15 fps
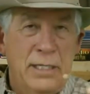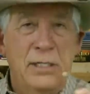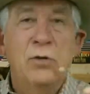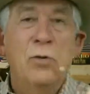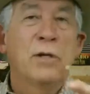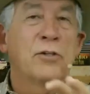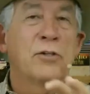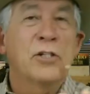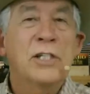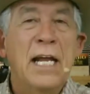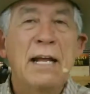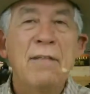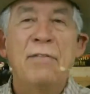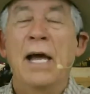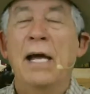since you
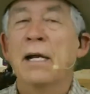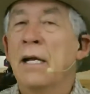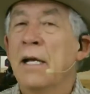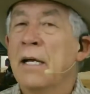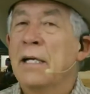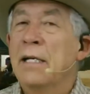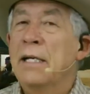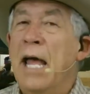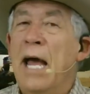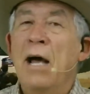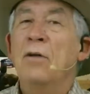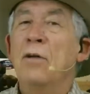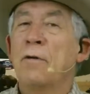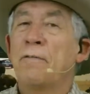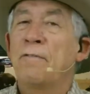understand that,
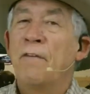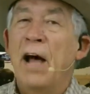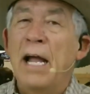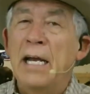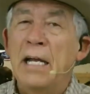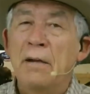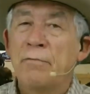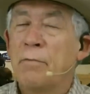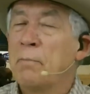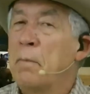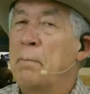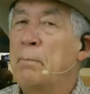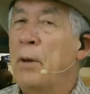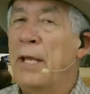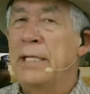now you're fighting
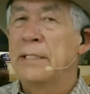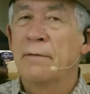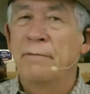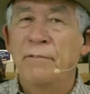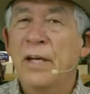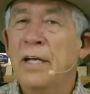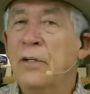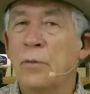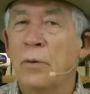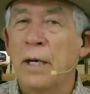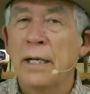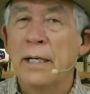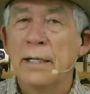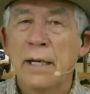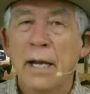from a place of
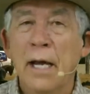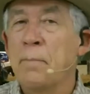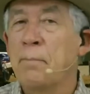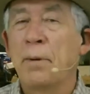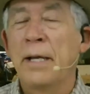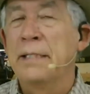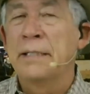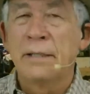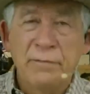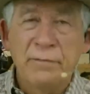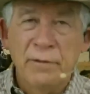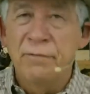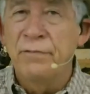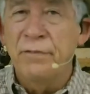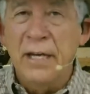victory, not a place
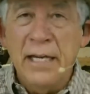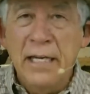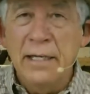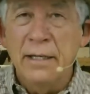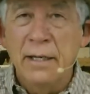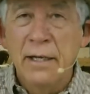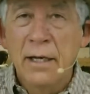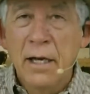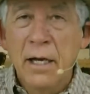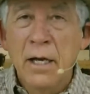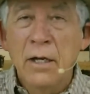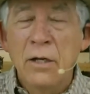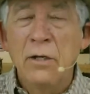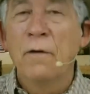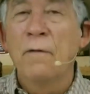of defeat.
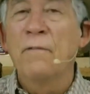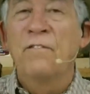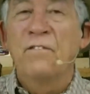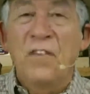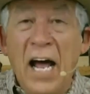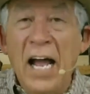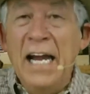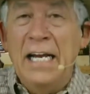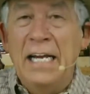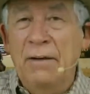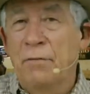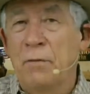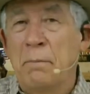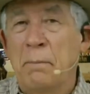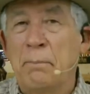You're
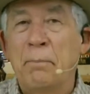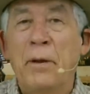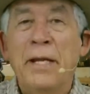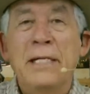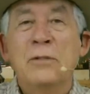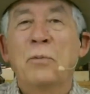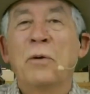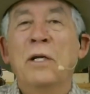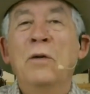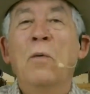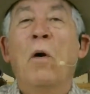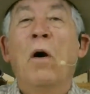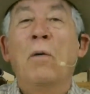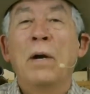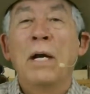fighting from a place where
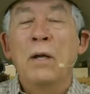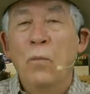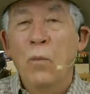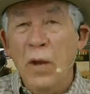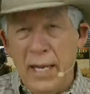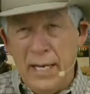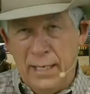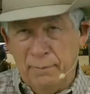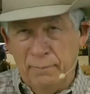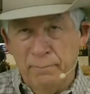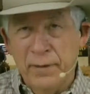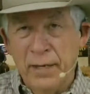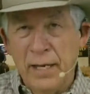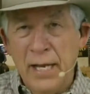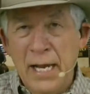you already win.
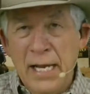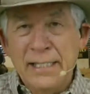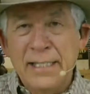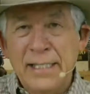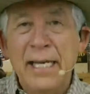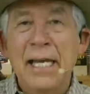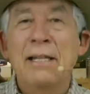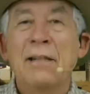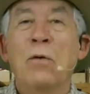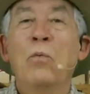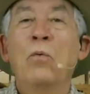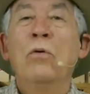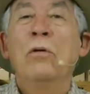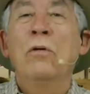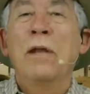See, and the
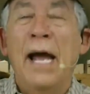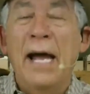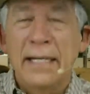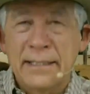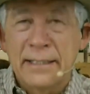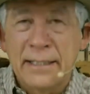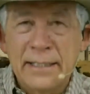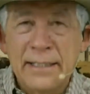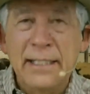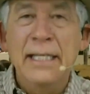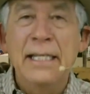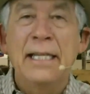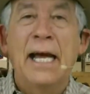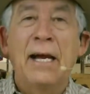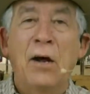world has to
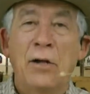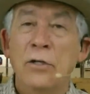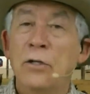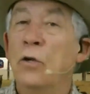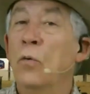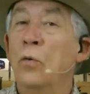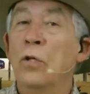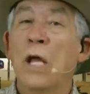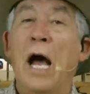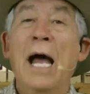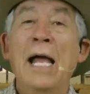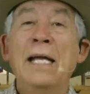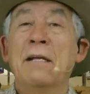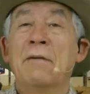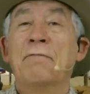see that on you.
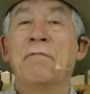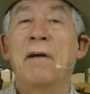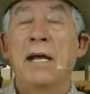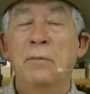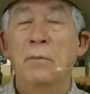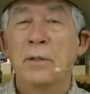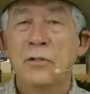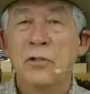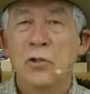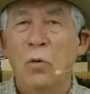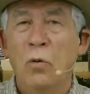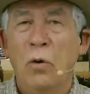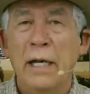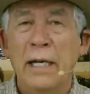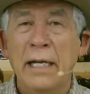I can fight with
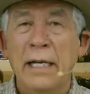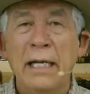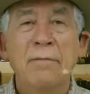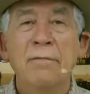joy,